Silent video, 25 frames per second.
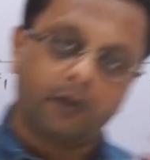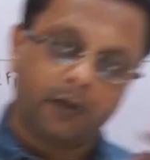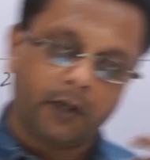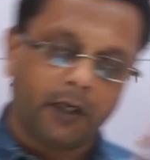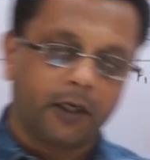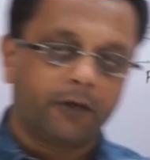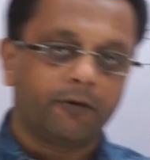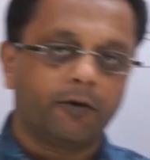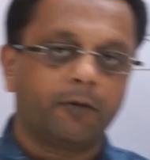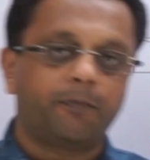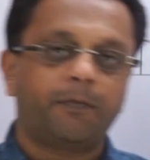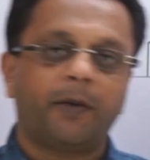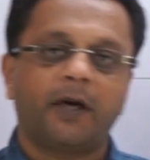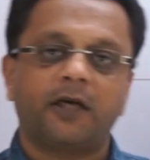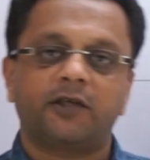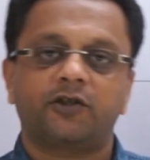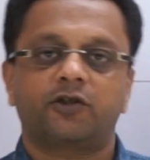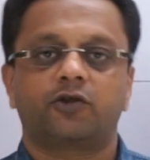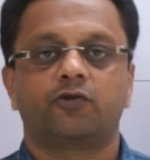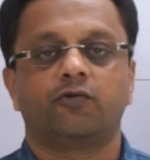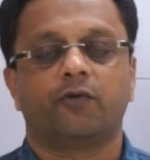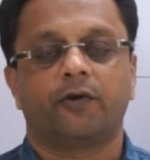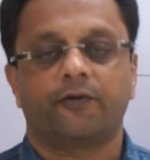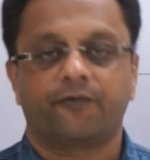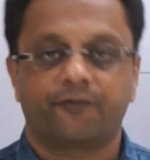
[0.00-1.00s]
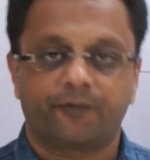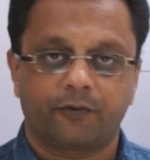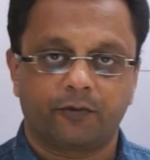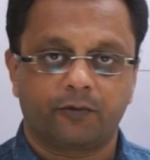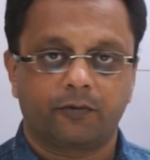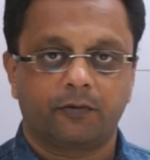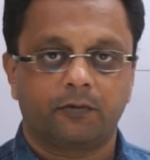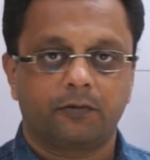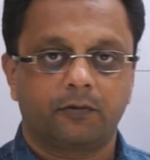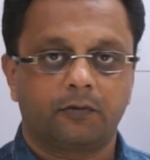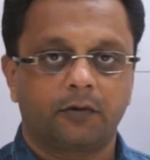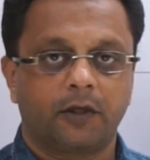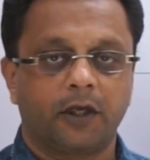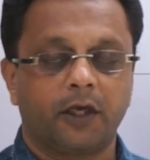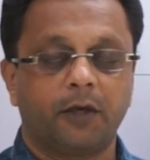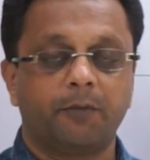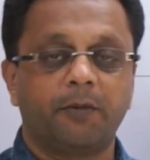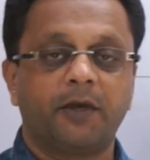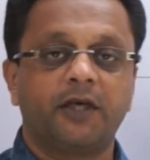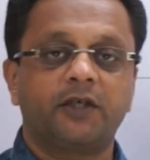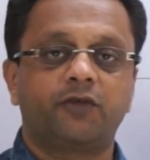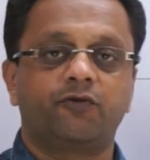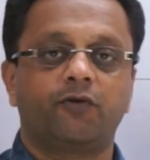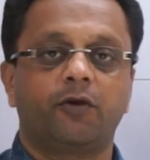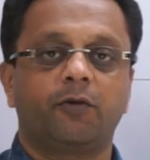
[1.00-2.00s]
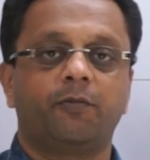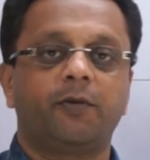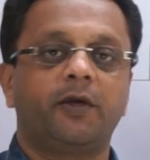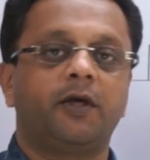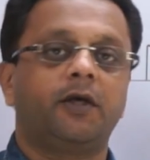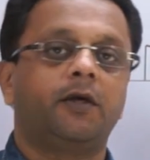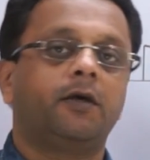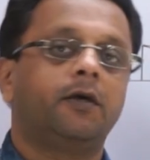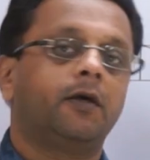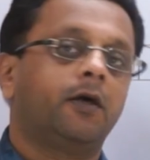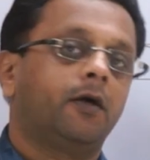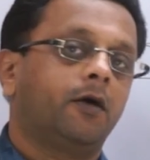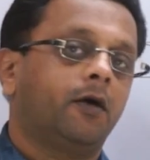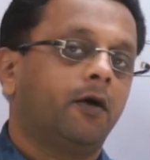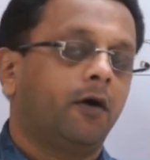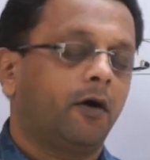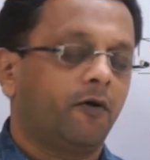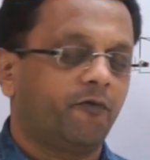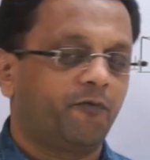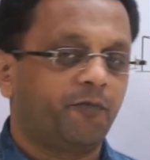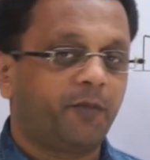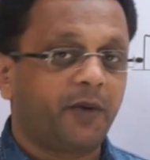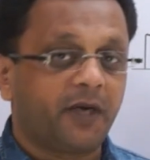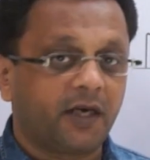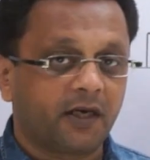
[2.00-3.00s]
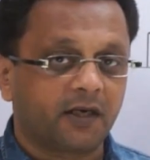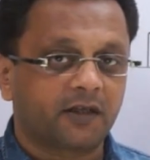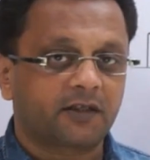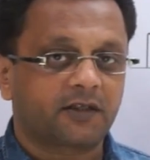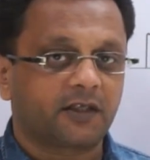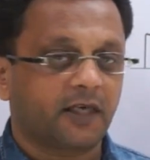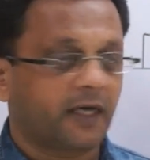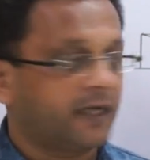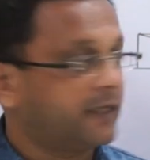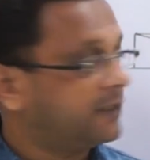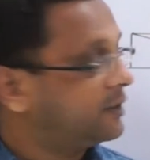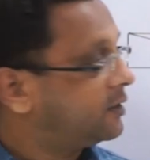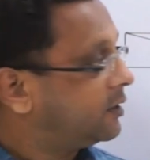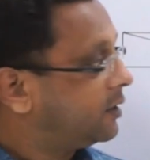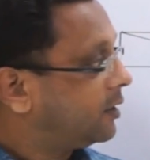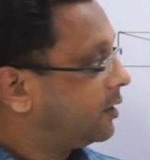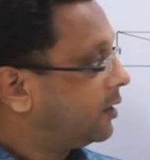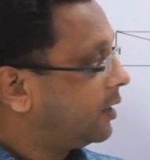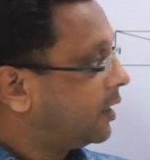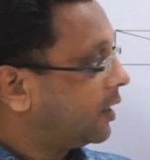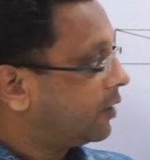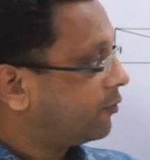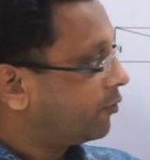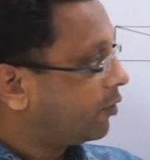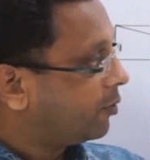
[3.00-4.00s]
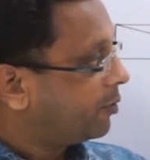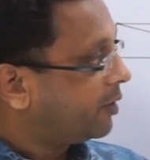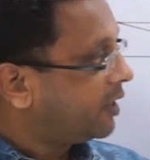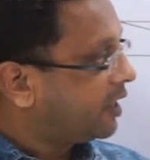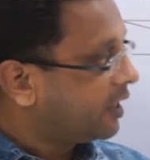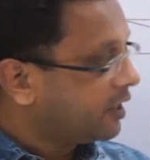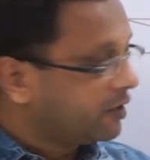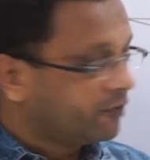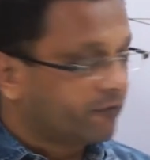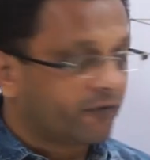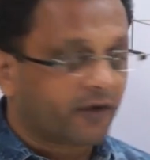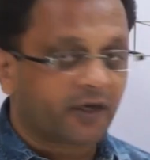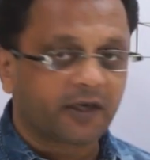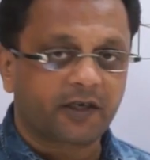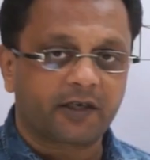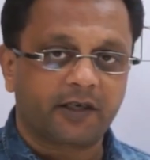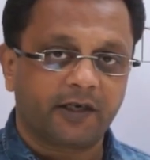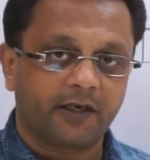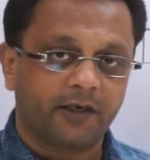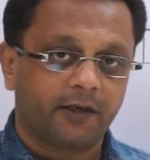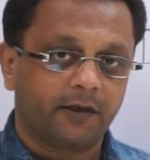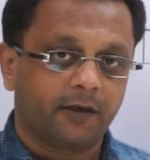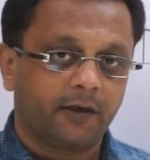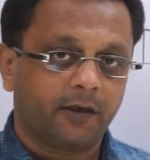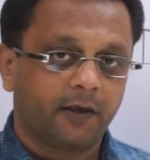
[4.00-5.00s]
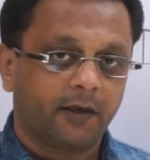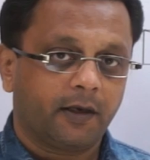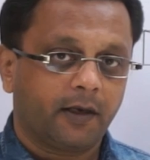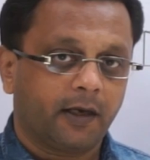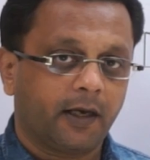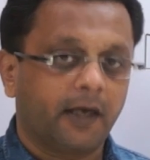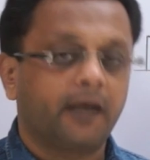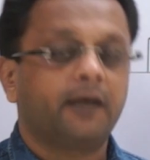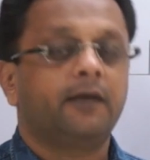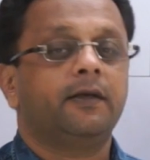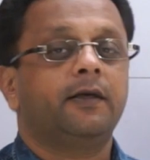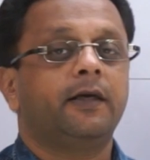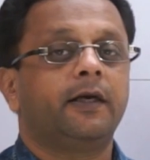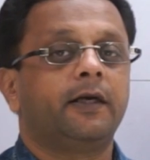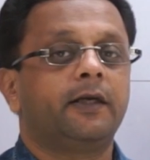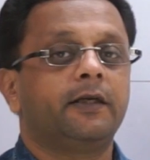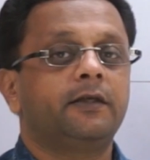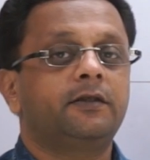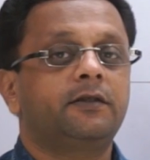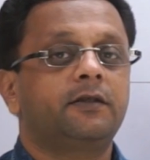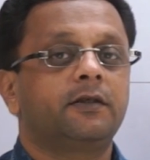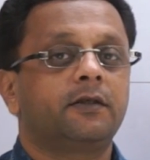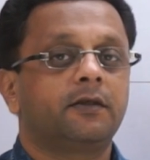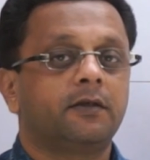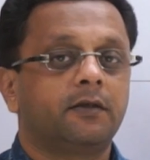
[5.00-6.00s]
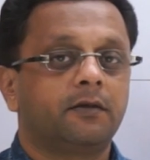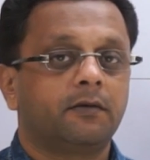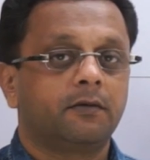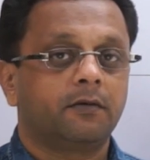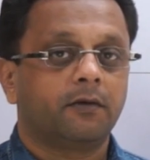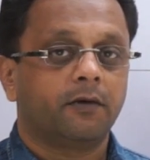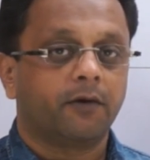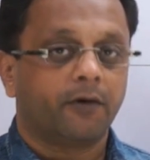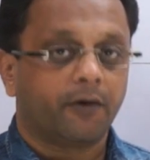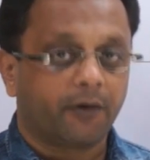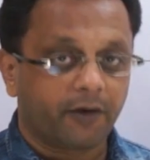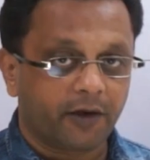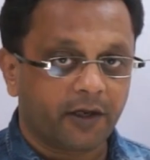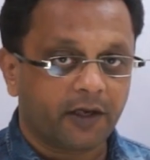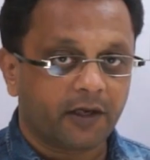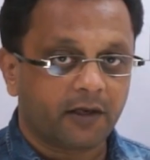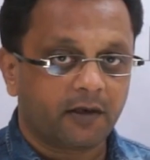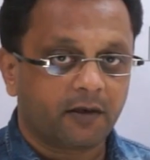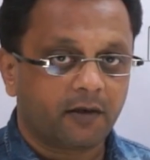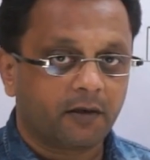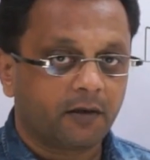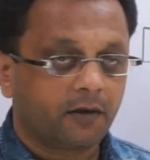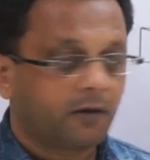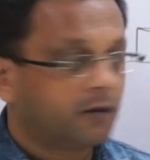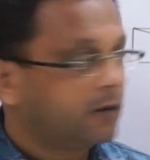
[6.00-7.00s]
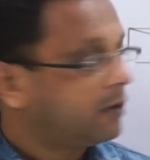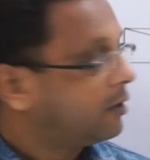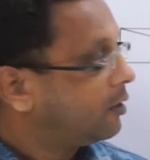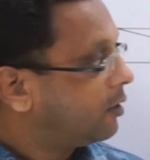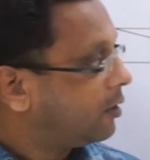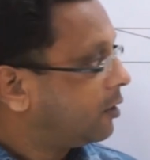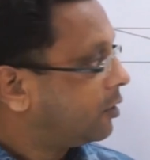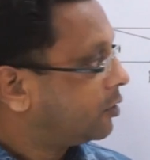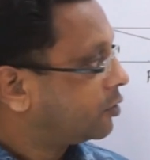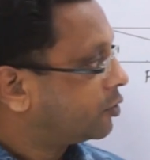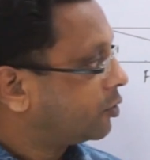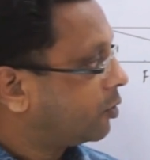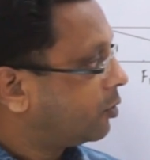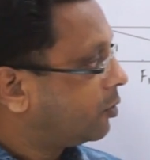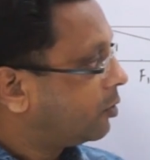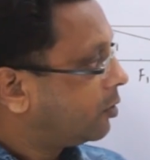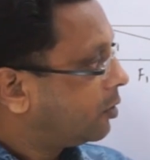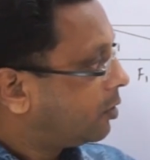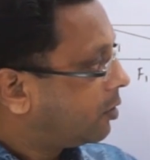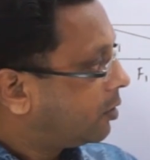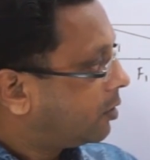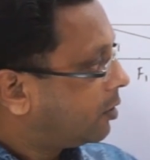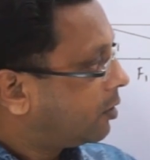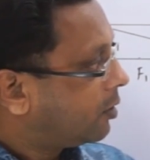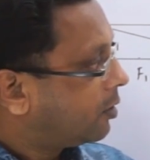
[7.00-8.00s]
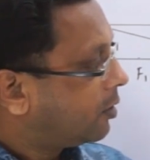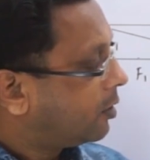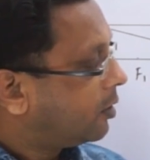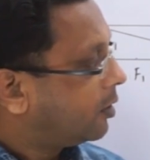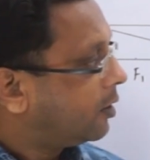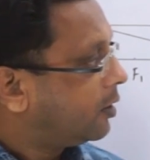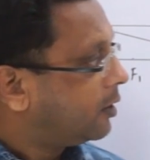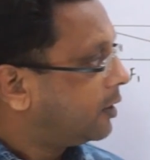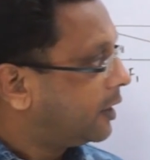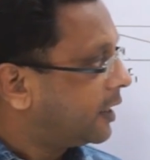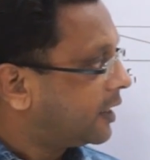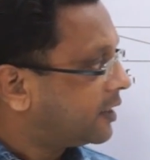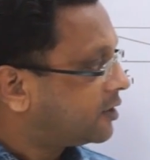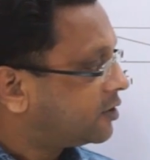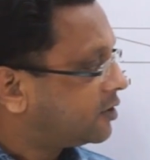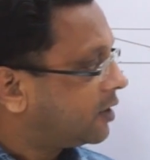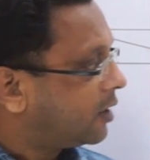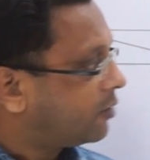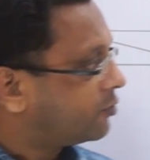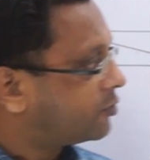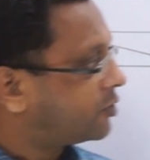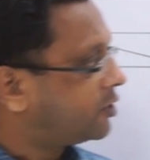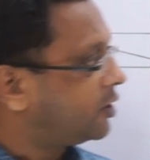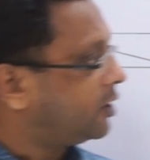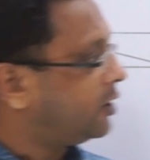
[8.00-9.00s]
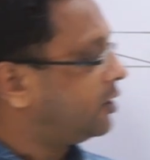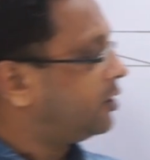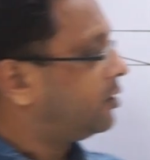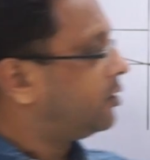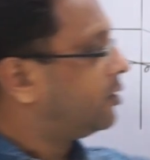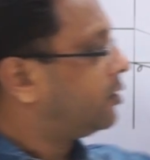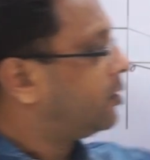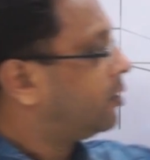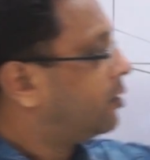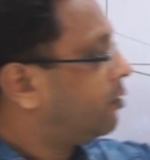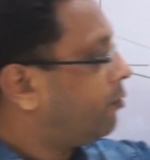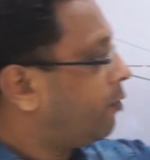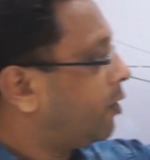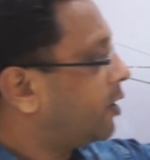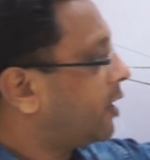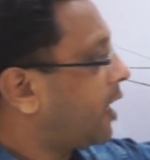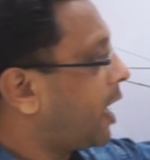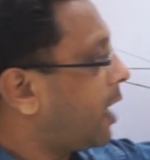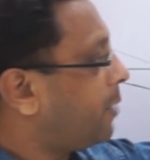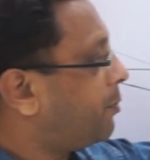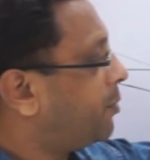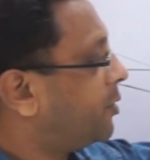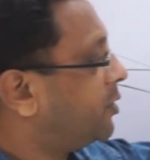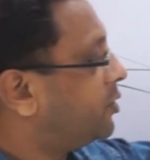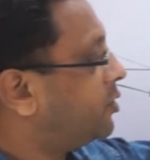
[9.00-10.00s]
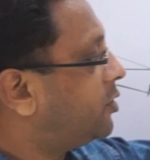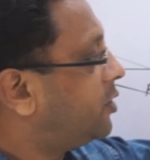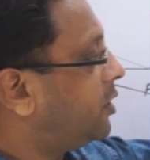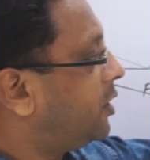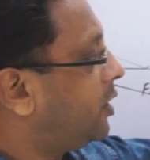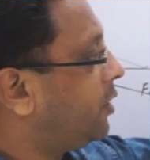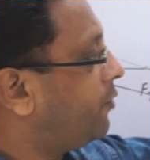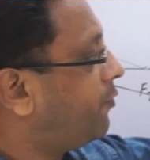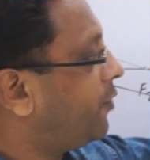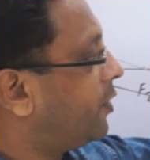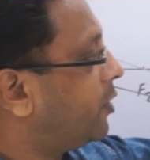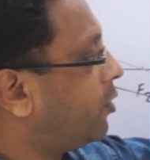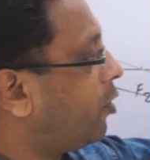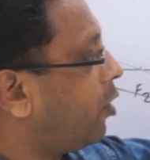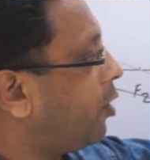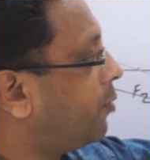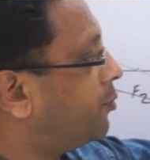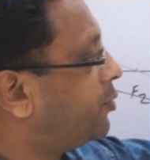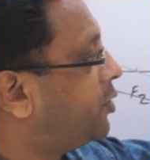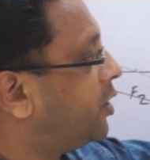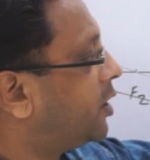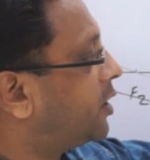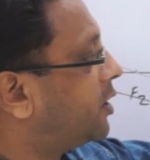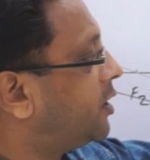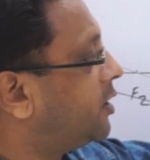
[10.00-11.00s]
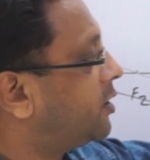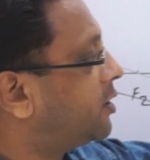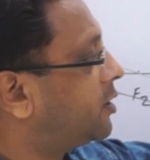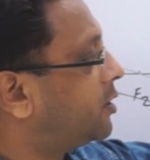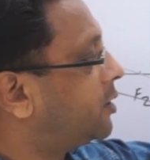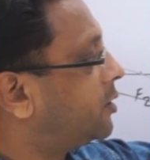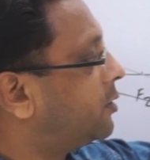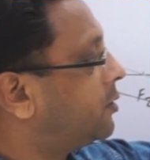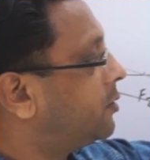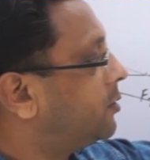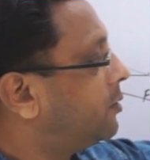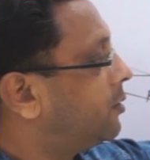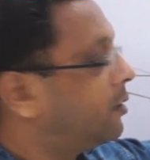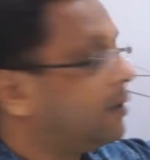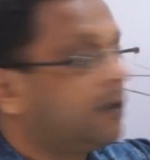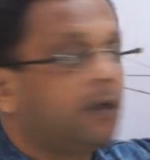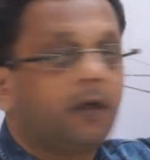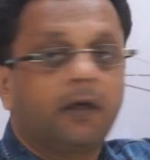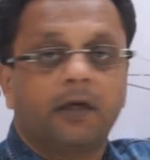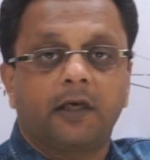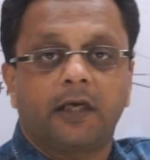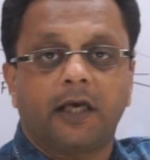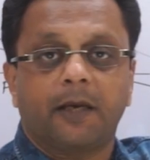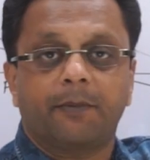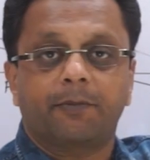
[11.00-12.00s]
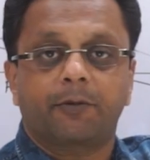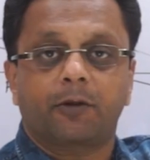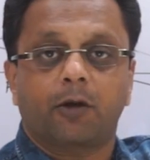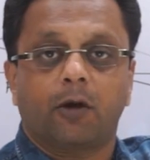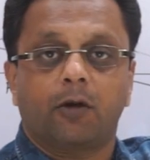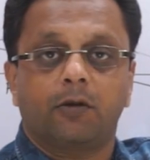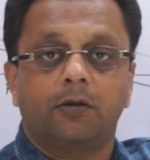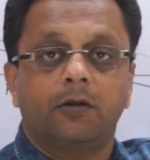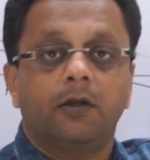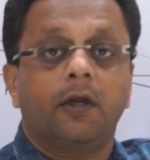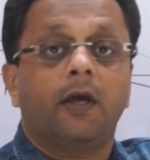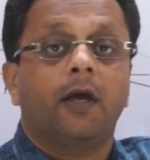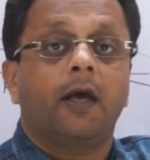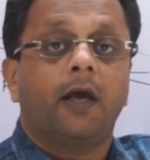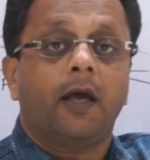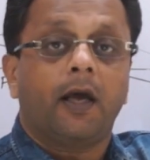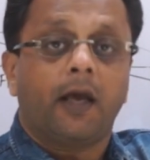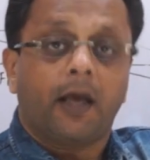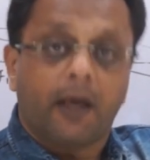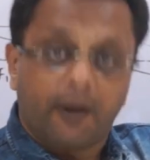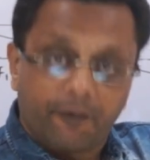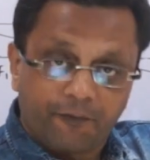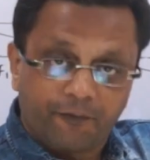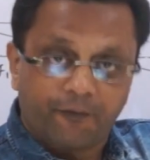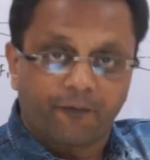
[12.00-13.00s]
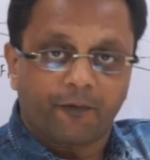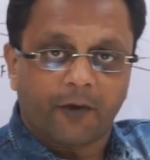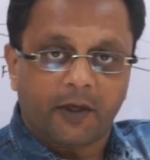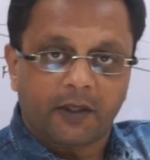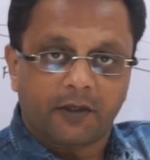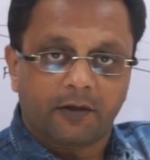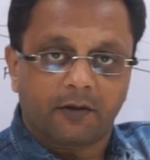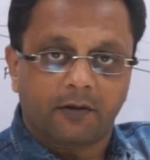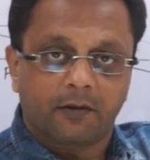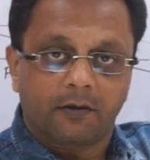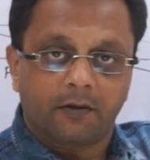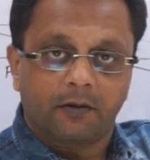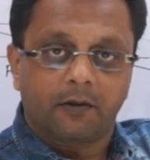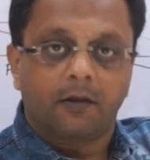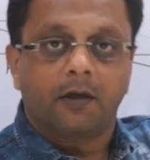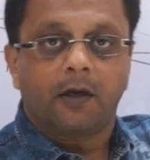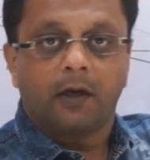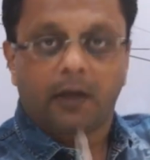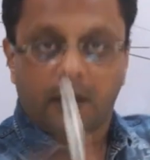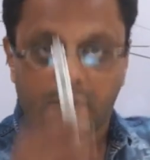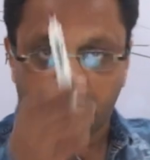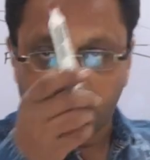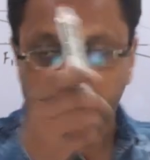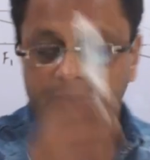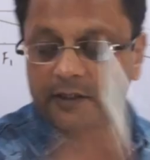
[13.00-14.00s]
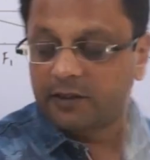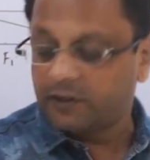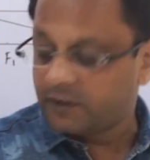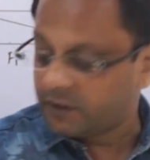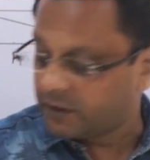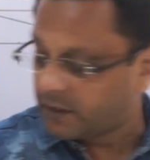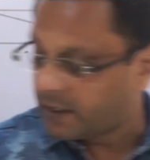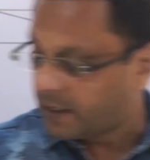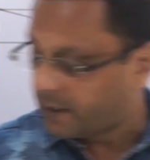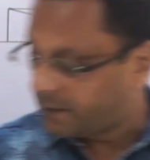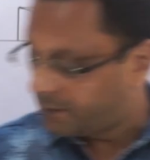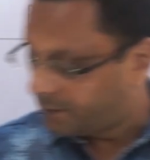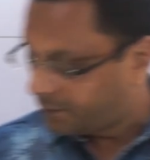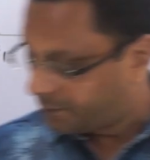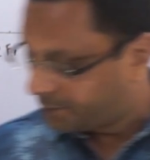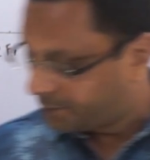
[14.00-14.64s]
It will pass 2F2. The image will be of bigger size. It will be inverted and it is real. So let us now see what happens if an object is kept on F1. Let us see that.